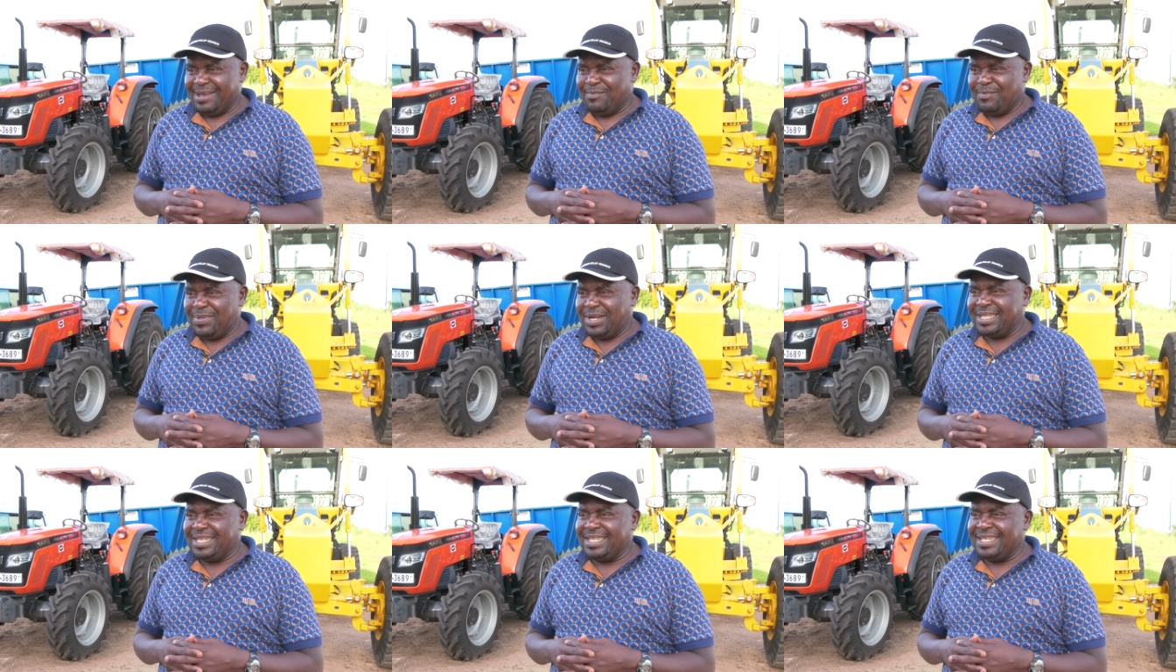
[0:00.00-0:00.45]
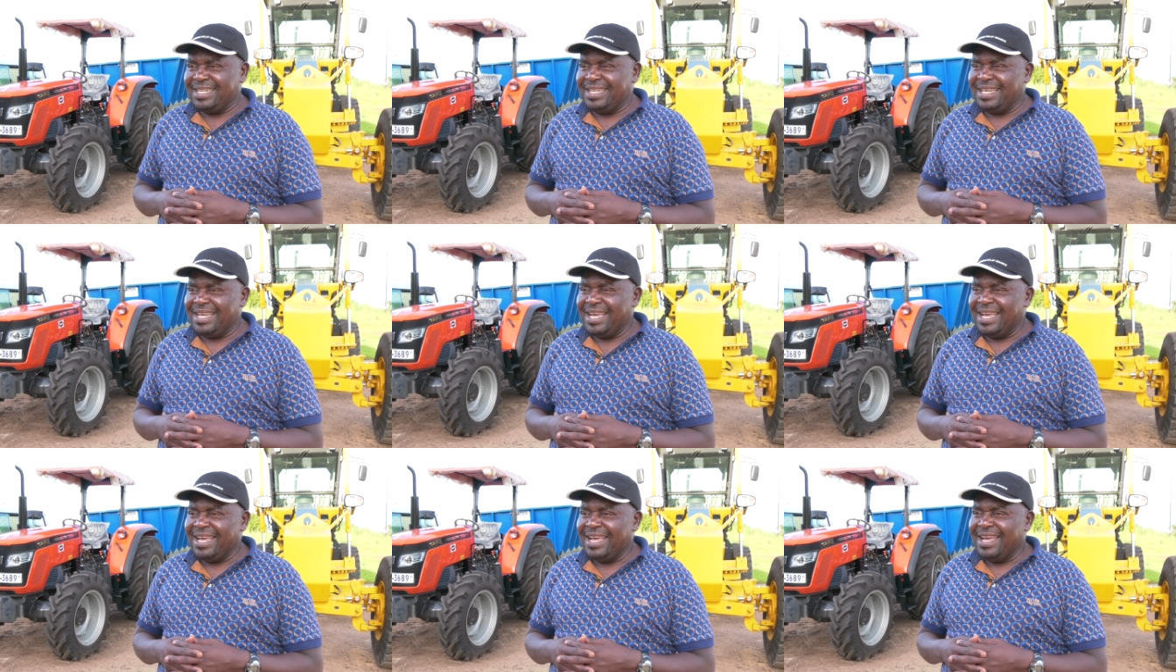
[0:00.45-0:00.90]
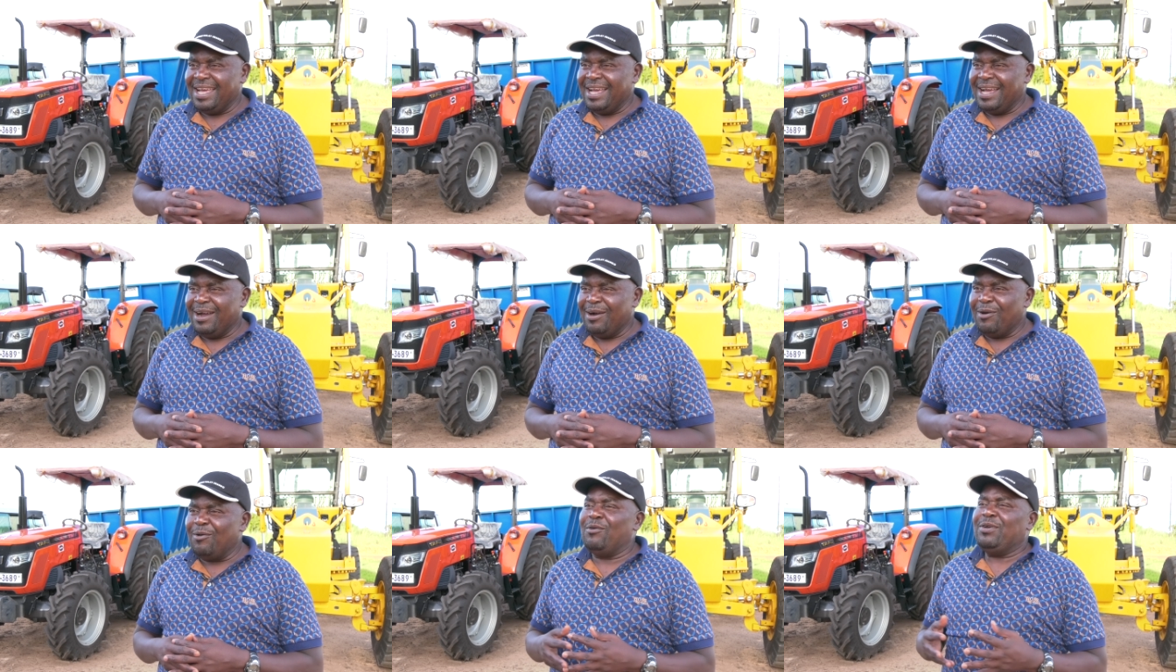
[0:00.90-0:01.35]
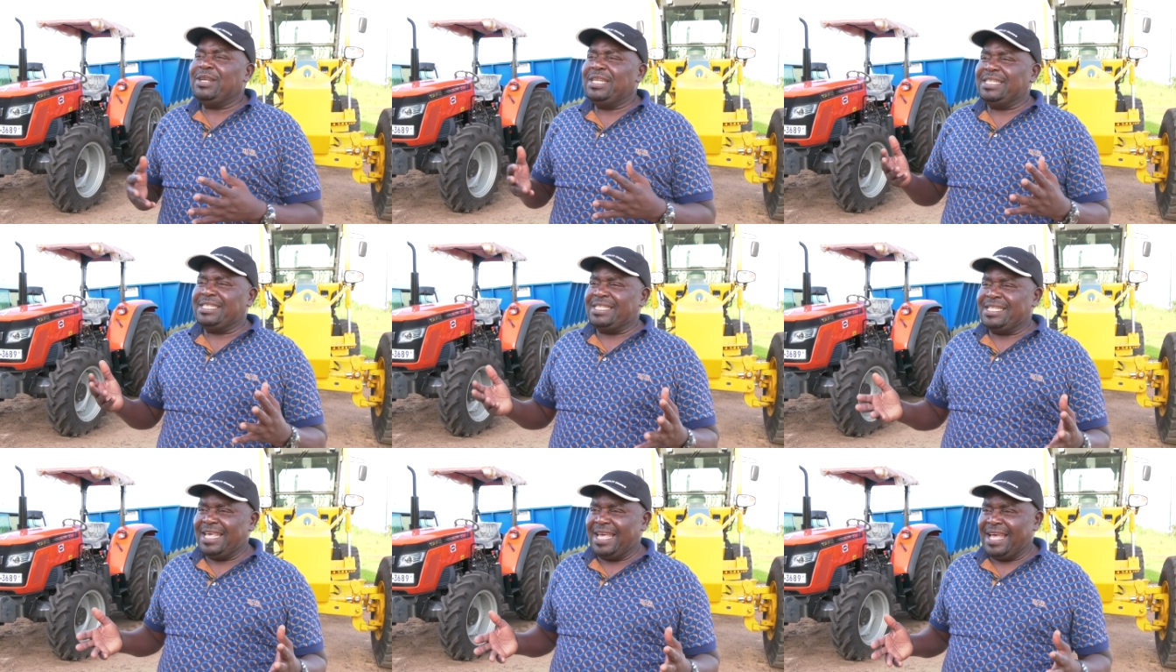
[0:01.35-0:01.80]
But uh, God
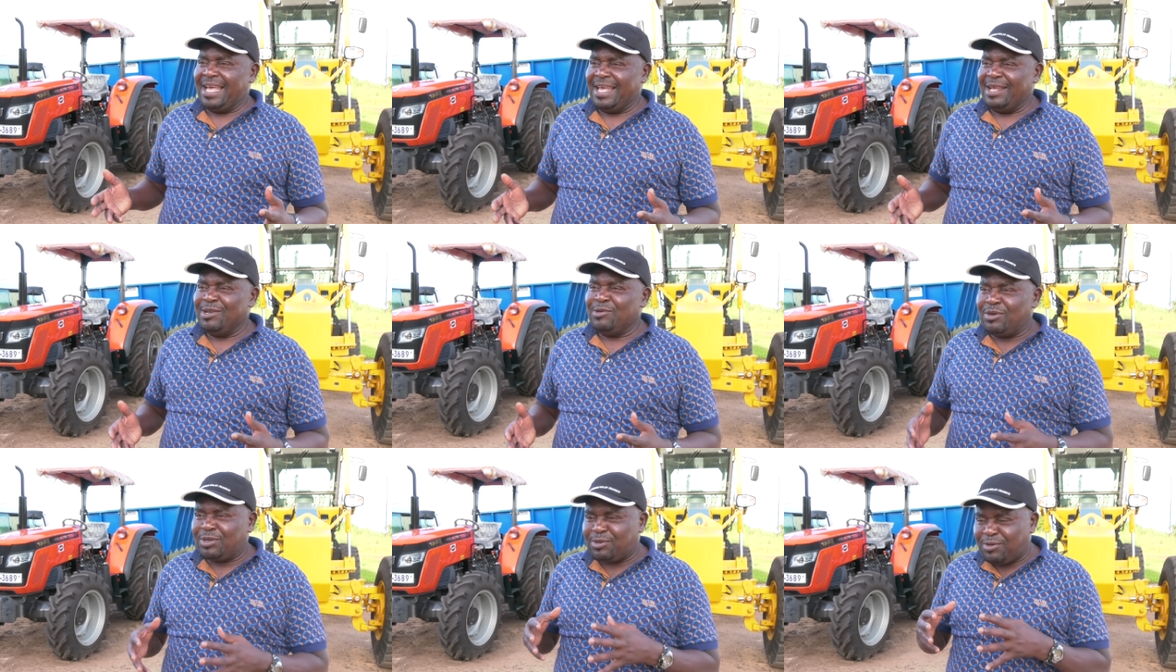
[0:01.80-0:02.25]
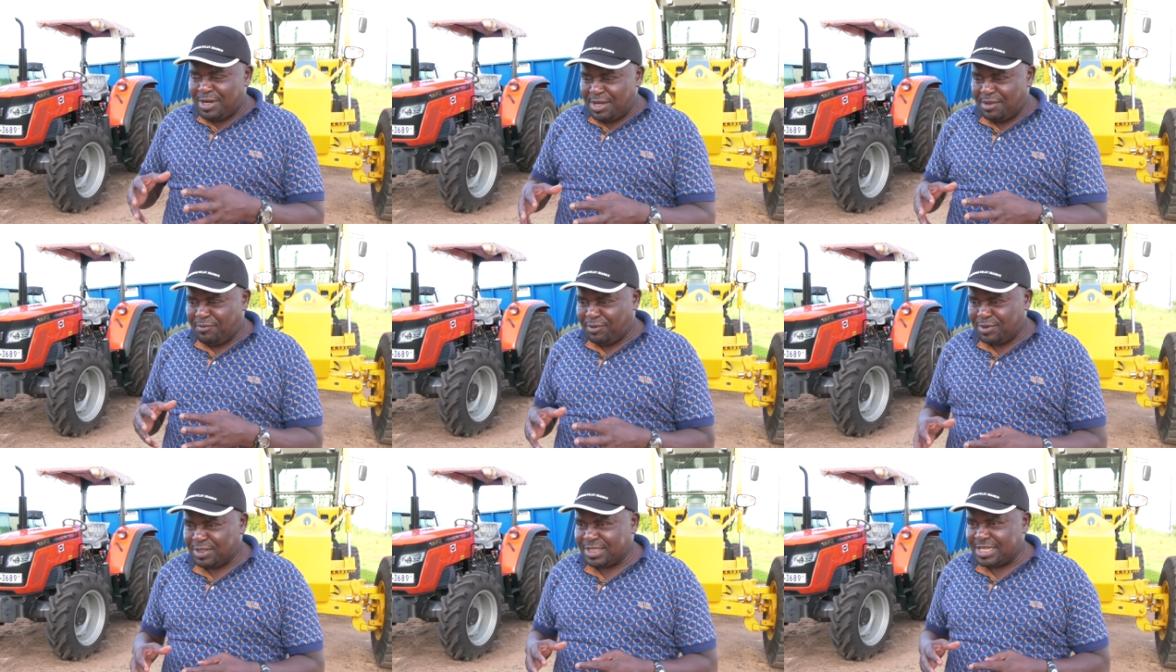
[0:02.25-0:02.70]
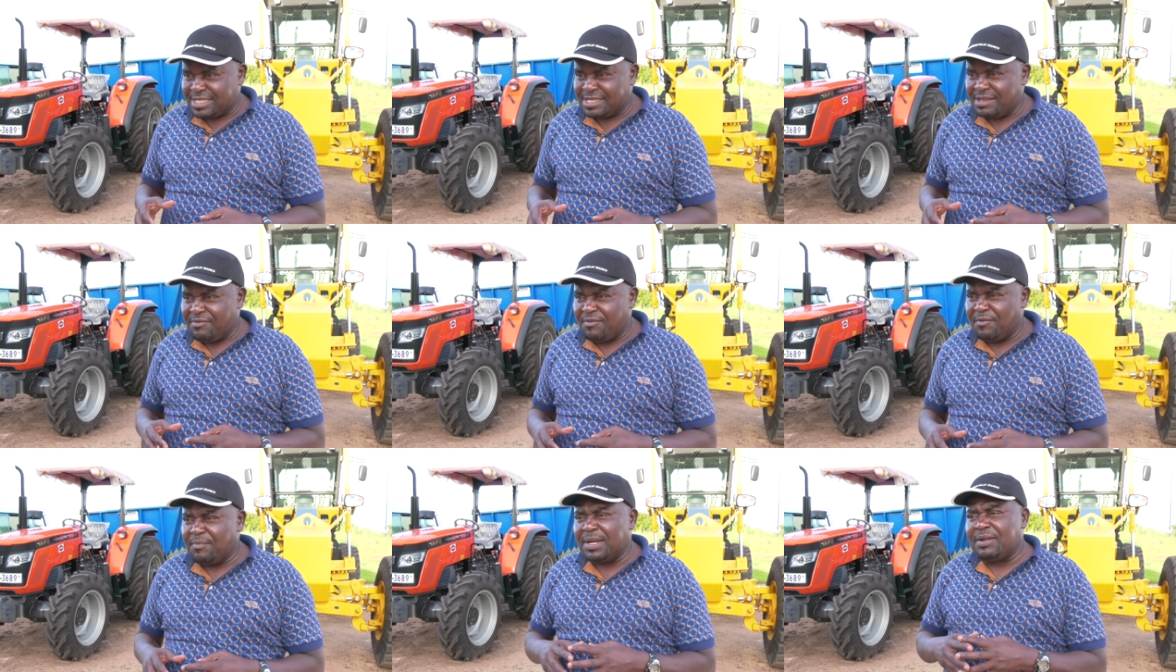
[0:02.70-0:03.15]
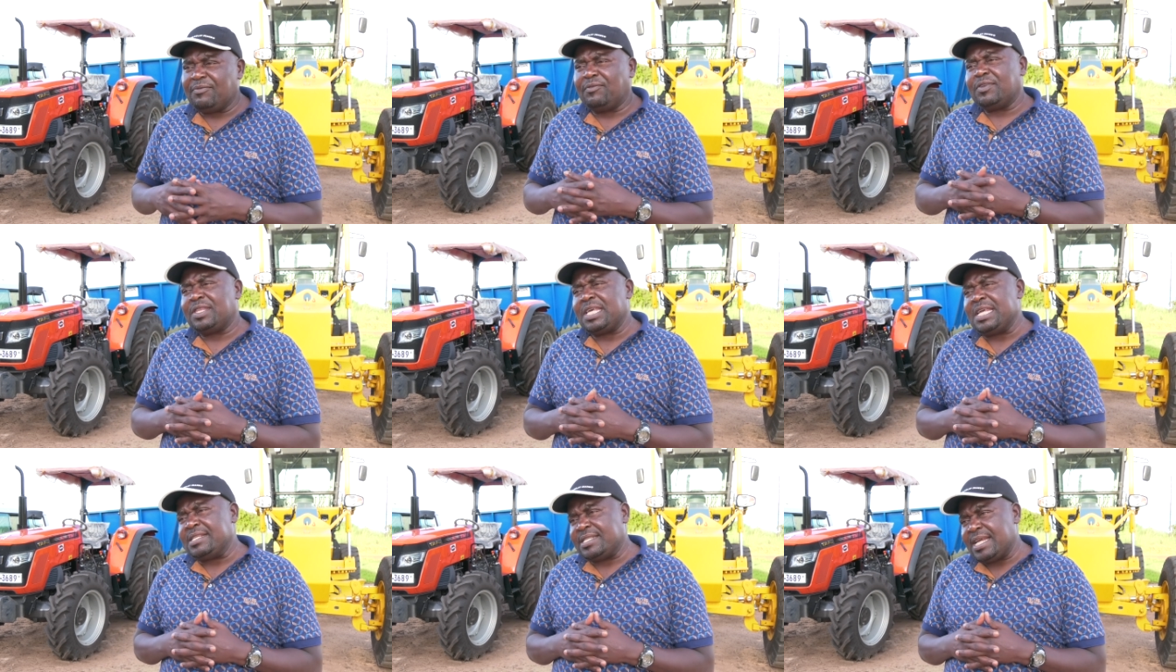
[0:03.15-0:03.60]
is there, not only for Chasefu, but
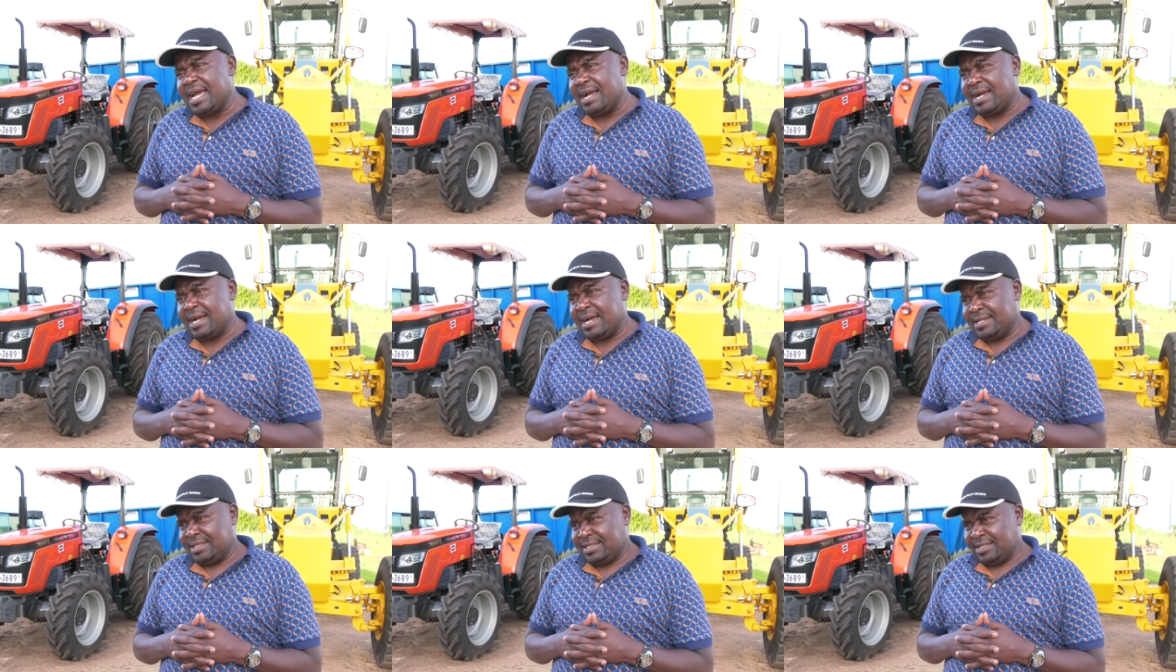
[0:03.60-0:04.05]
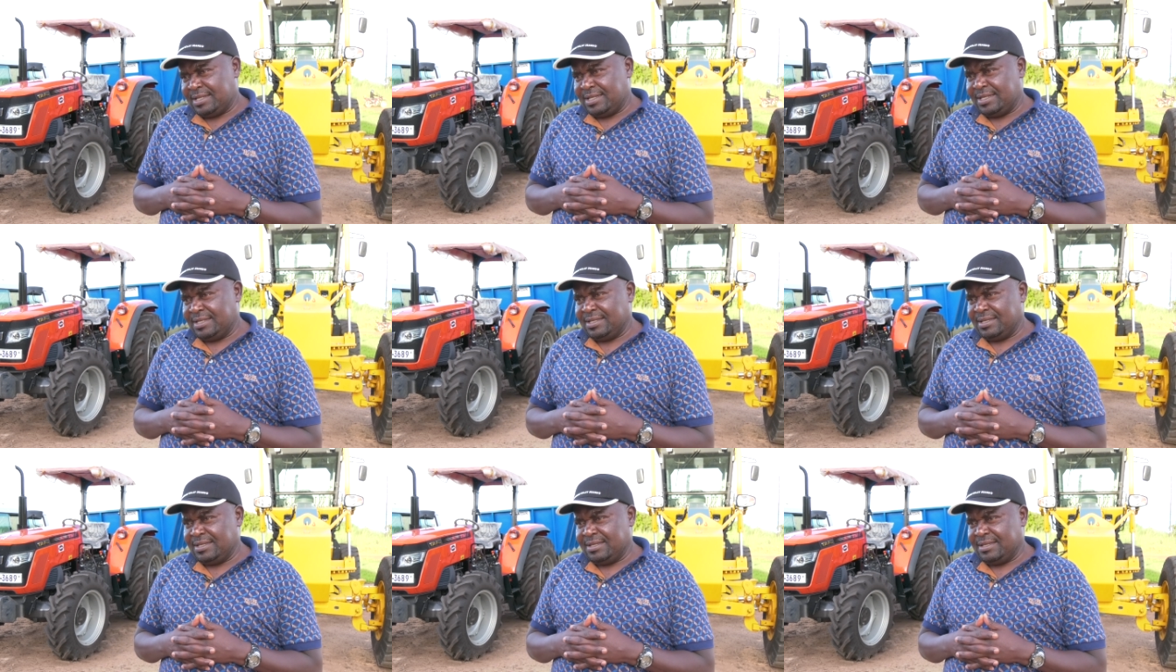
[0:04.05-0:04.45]
for the entire country.